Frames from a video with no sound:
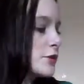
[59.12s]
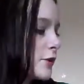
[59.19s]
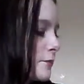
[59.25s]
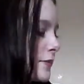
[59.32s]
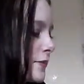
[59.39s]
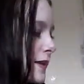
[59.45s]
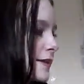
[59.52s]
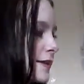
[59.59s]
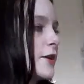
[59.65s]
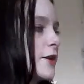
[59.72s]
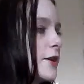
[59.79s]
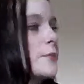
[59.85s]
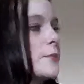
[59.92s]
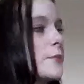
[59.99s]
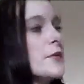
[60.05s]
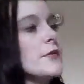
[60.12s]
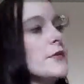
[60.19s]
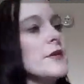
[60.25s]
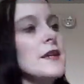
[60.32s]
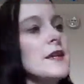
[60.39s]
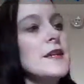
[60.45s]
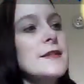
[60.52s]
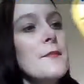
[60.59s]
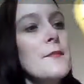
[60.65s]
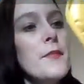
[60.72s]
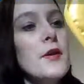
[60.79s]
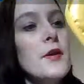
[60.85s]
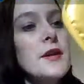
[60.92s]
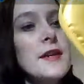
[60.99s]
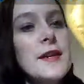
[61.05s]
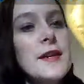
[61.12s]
picked up these bunny